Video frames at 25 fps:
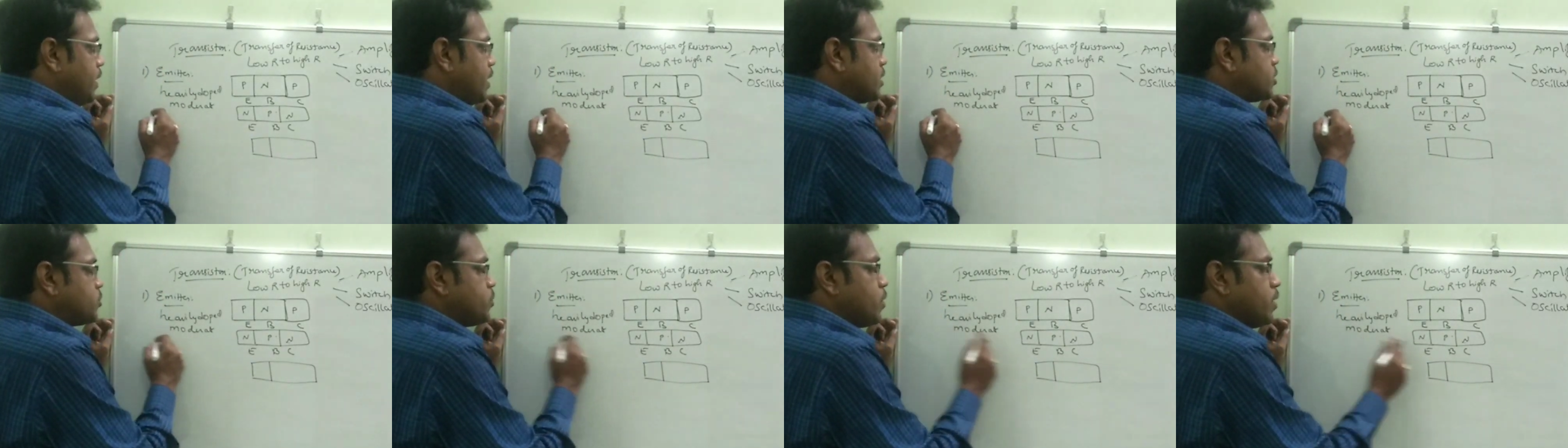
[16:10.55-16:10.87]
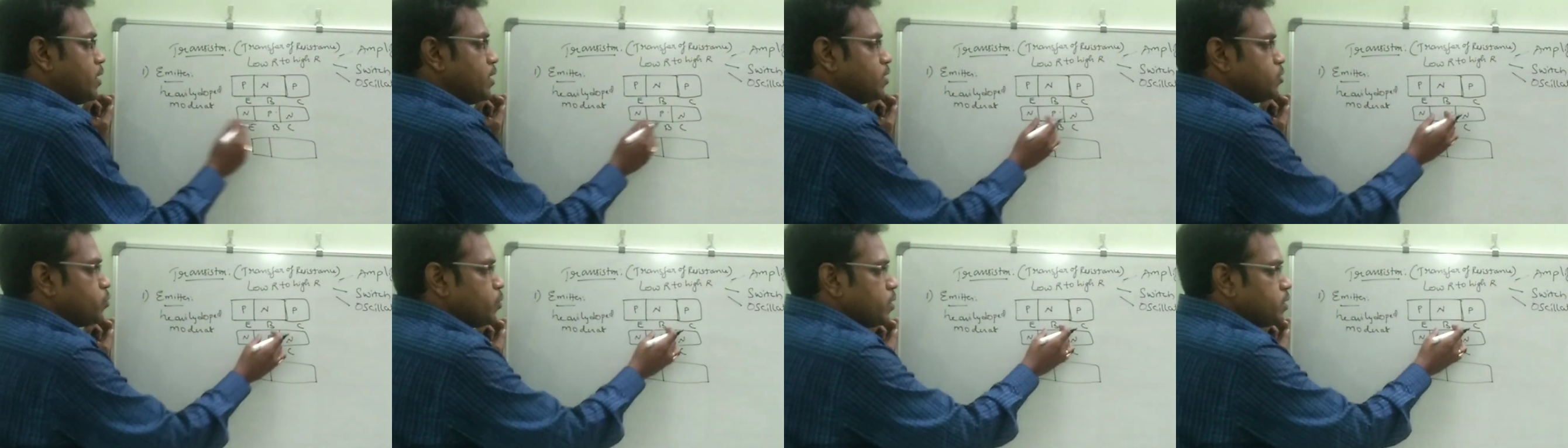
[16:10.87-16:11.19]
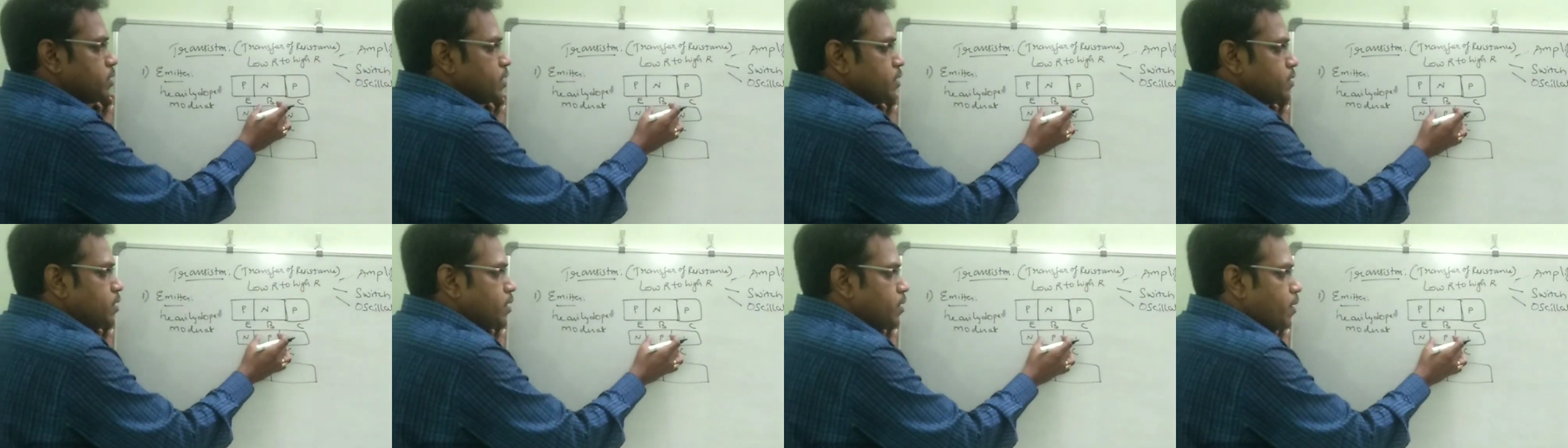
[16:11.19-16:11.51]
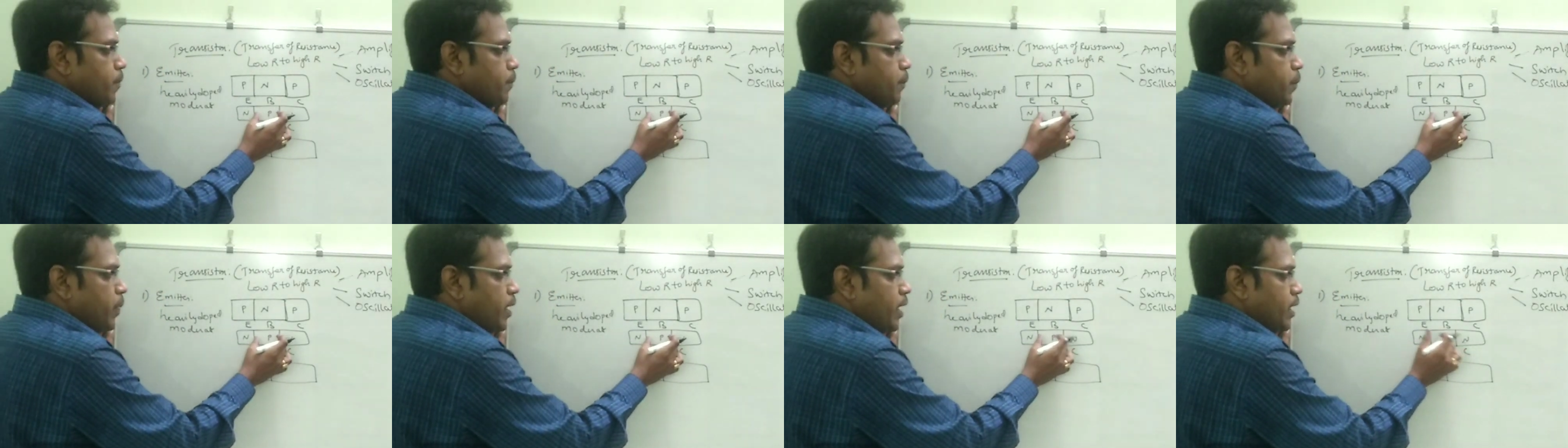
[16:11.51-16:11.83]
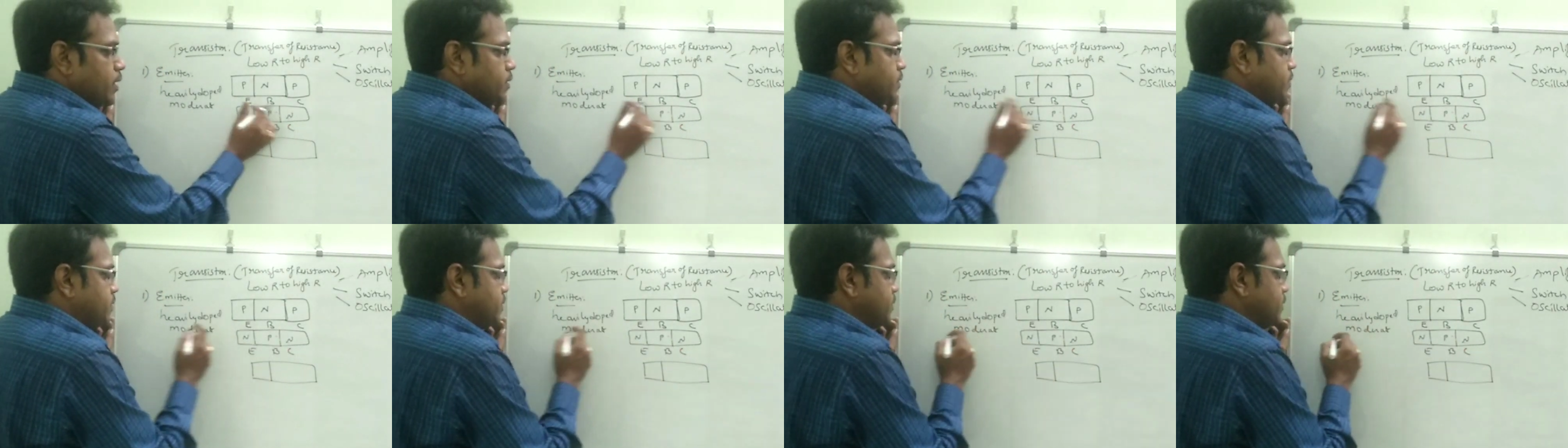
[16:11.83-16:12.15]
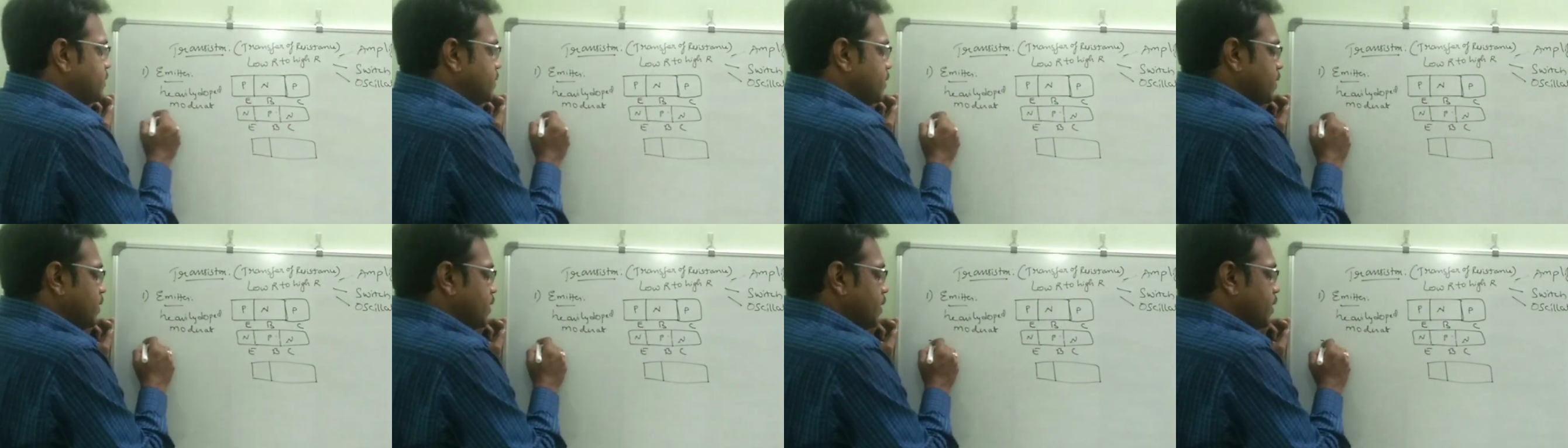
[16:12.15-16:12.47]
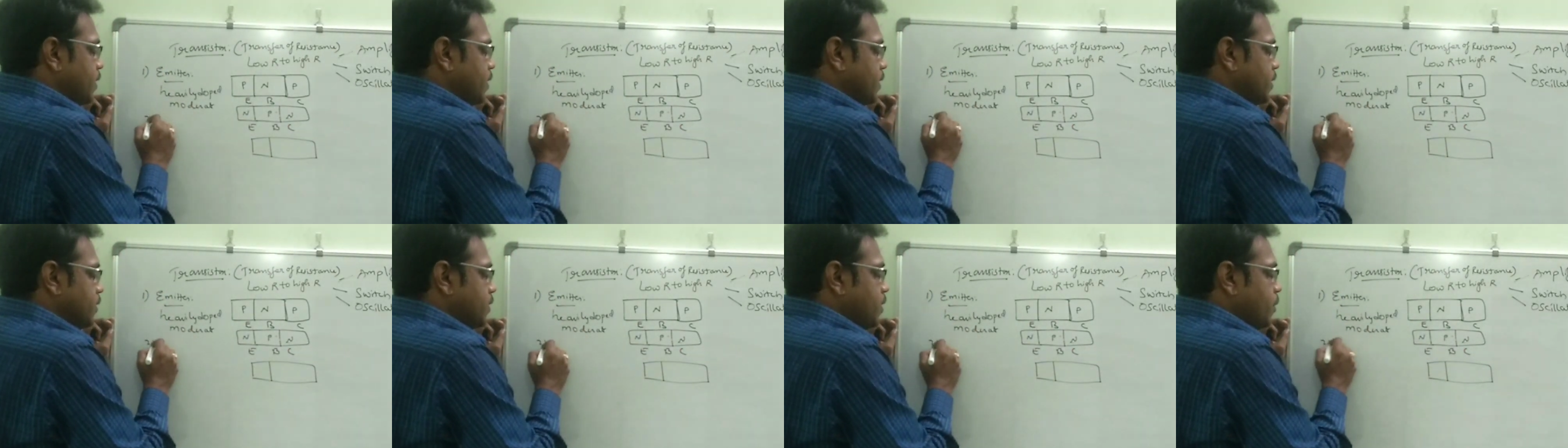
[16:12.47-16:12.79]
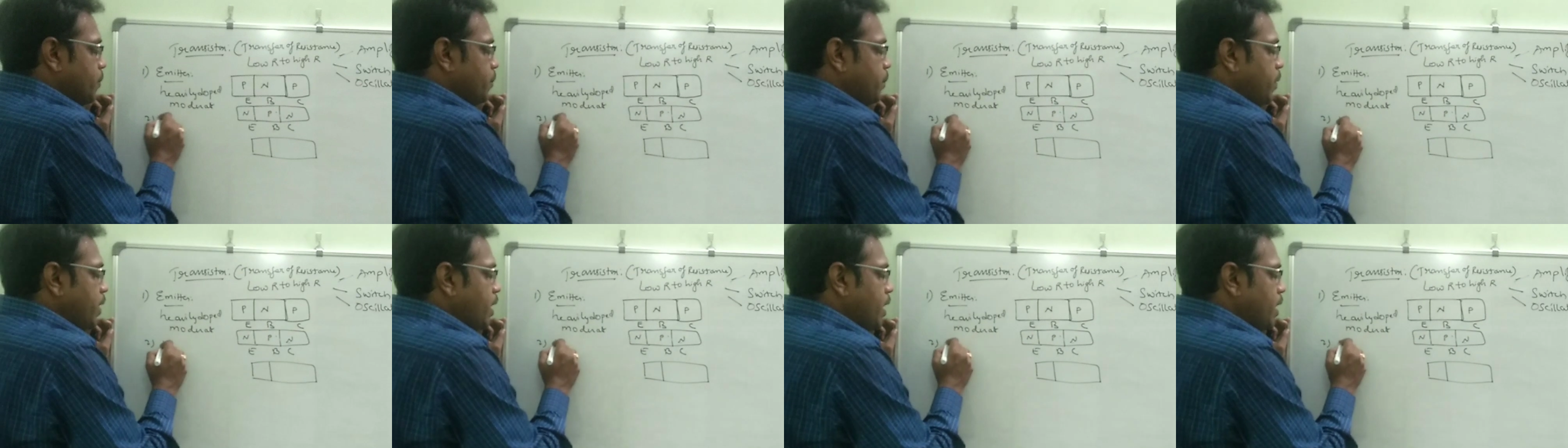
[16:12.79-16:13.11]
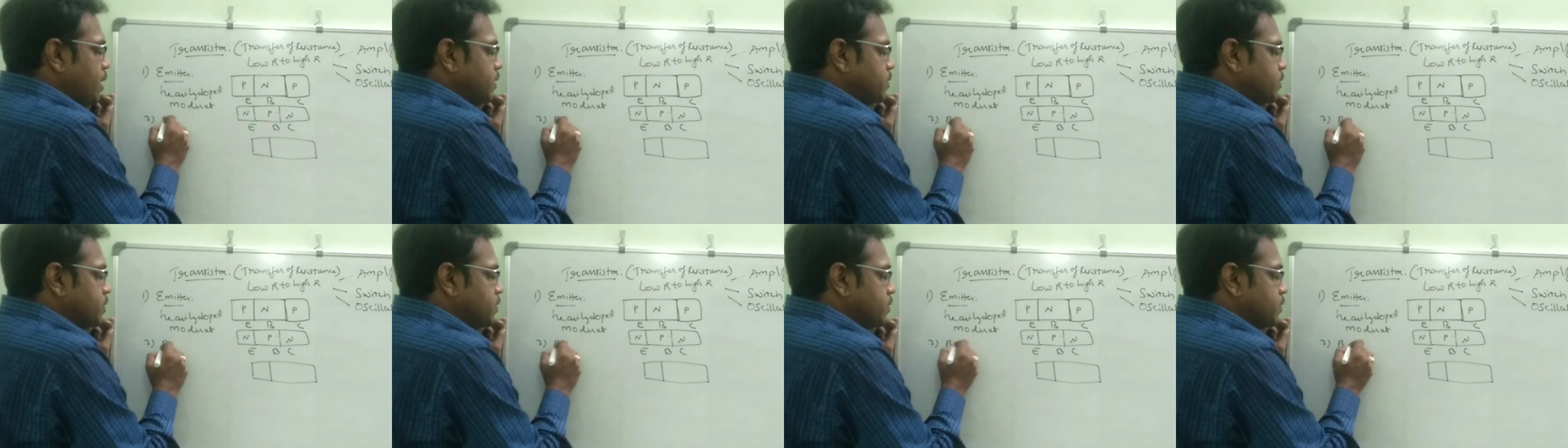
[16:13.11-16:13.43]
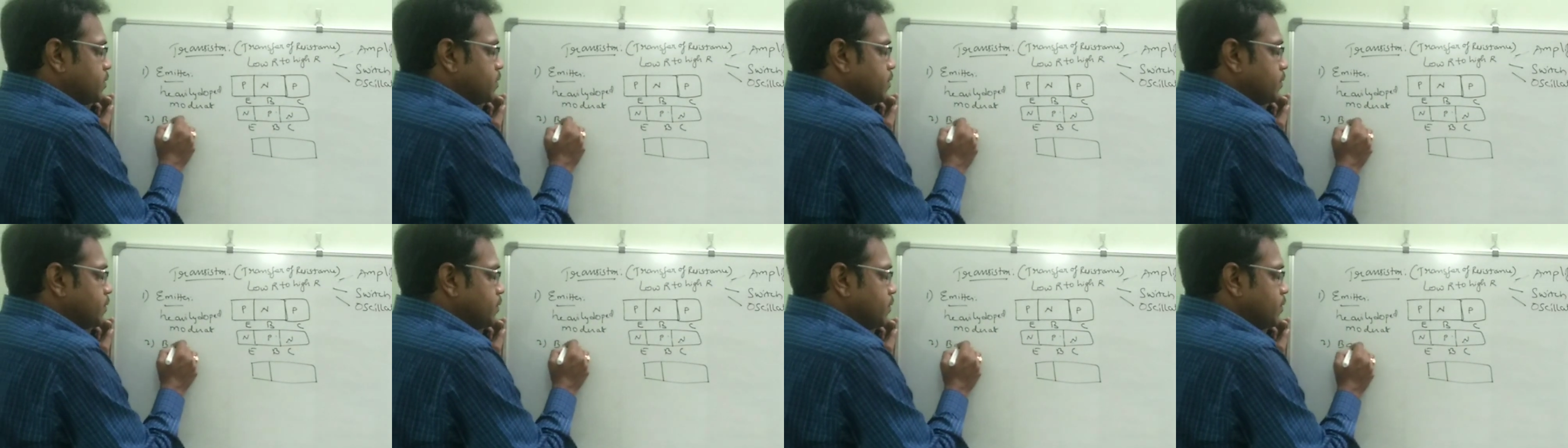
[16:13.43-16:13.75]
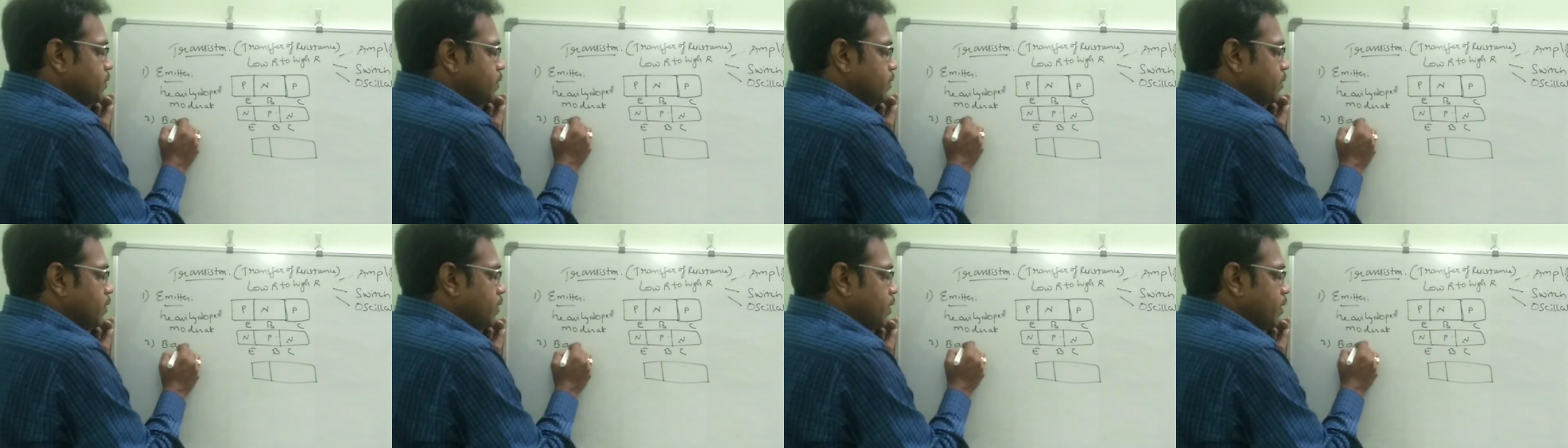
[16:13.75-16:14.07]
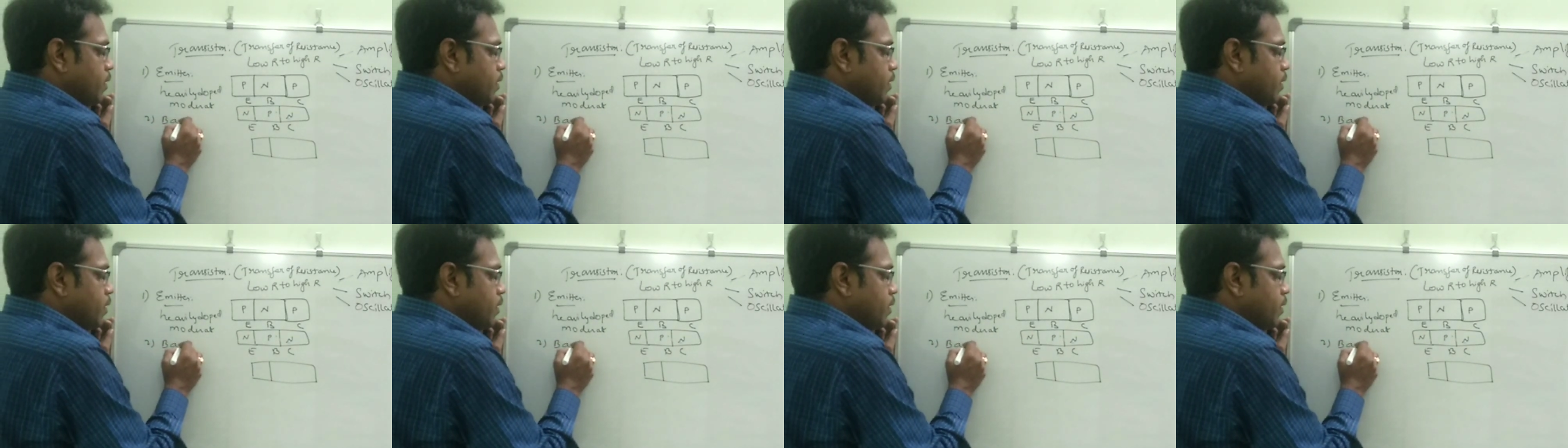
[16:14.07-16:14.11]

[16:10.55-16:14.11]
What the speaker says: Next one is which is in the base. The base